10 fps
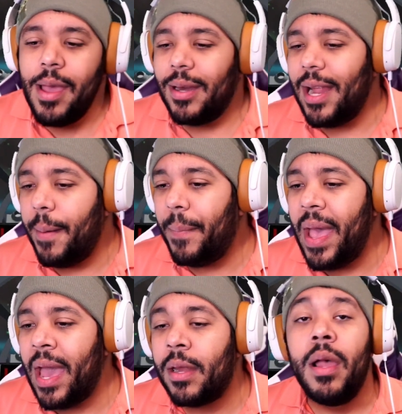Not
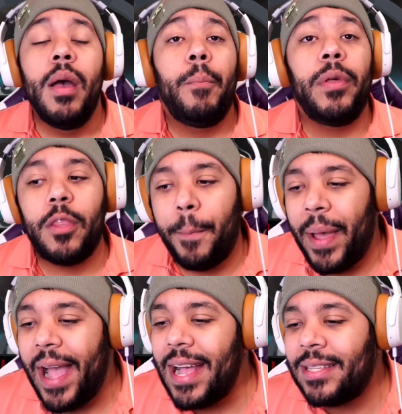bad, but the
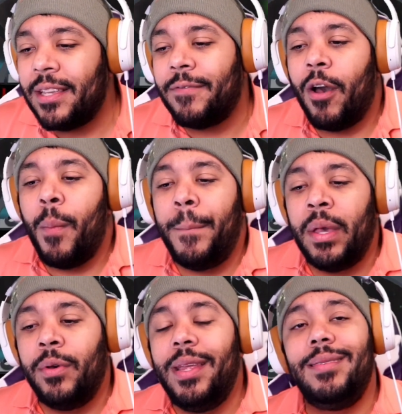passive
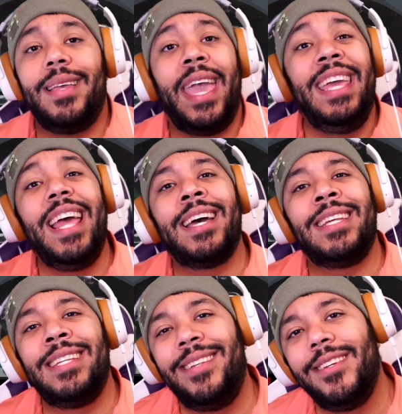abilities gain an
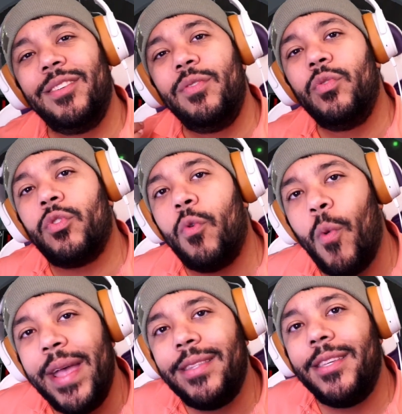additional
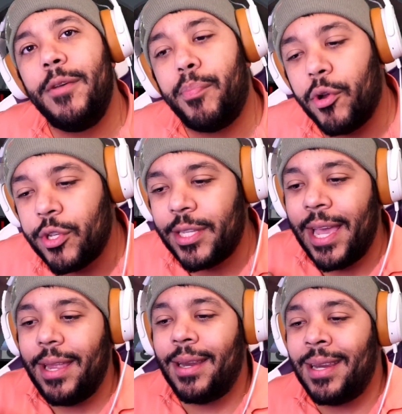
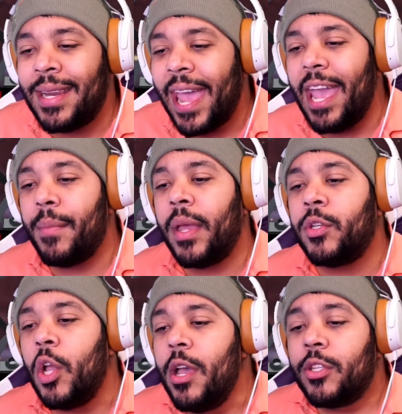20%
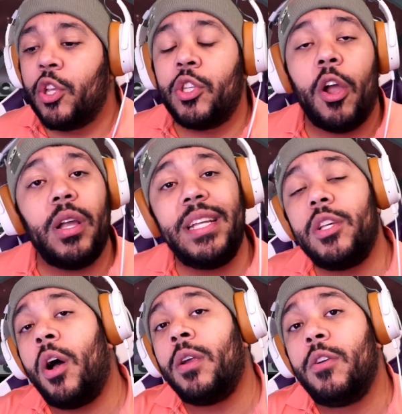damage to targets
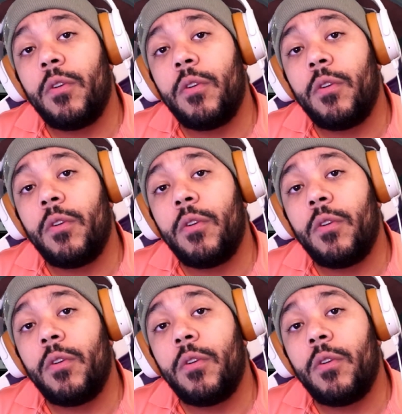under